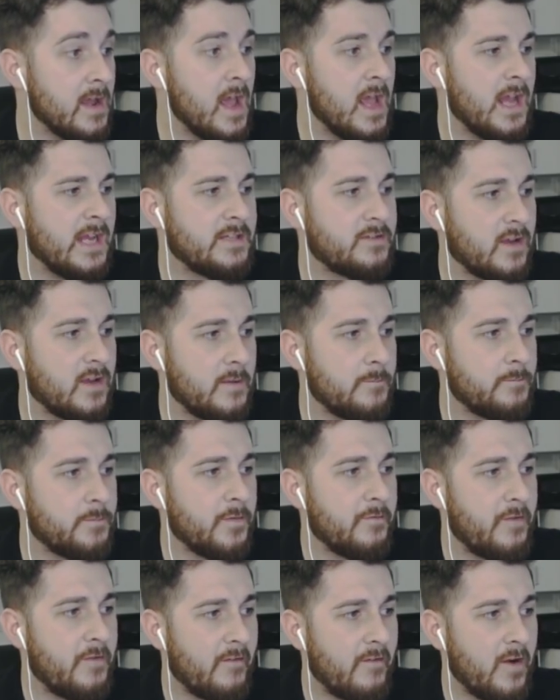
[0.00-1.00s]
He's
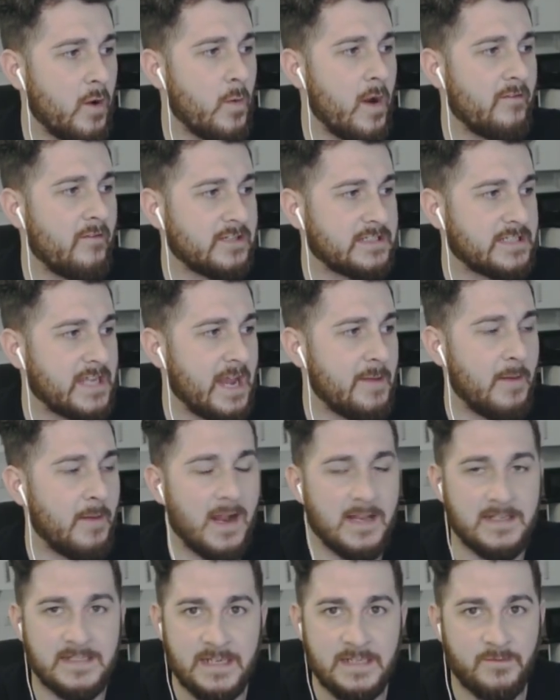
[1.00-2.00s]
very aware of his
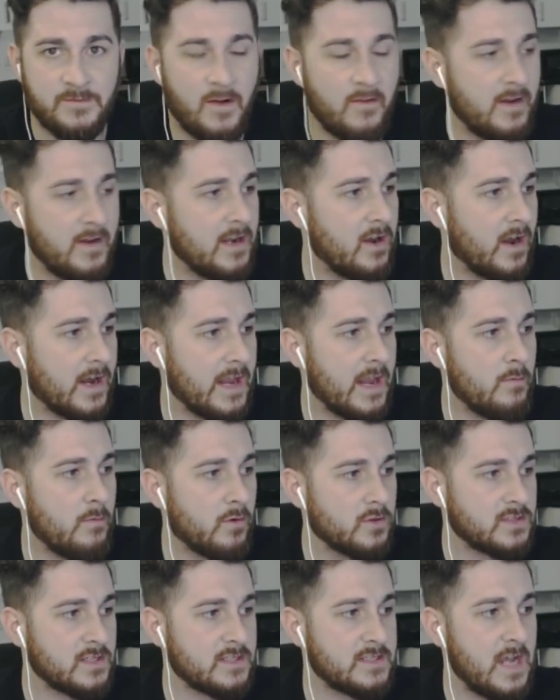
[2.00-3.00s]
teammates. He's very like he
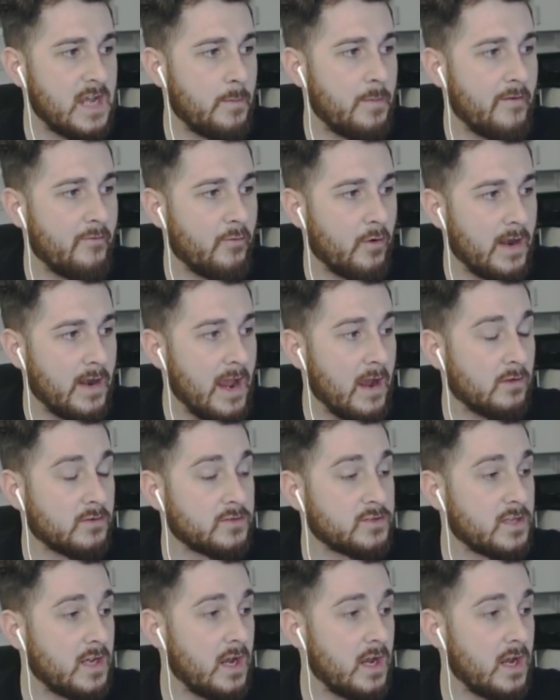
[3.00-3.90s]
wants to set up everyone else.